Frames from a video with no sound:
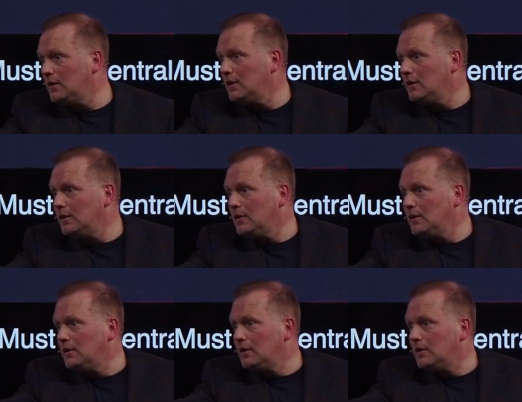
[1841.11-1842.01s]

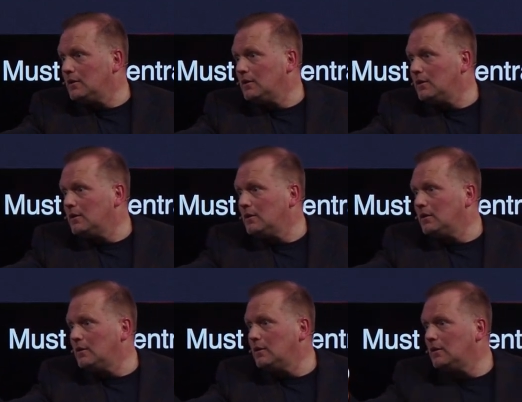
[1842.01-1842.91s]

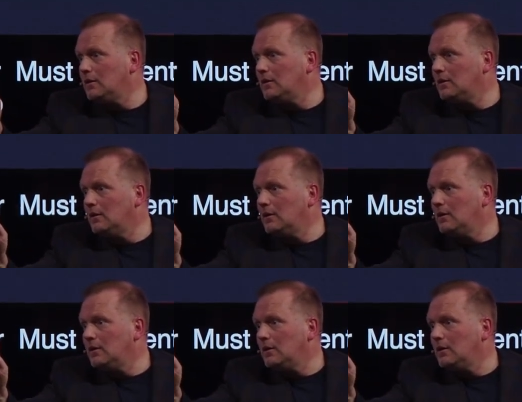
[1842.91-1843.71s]
Nothing is said.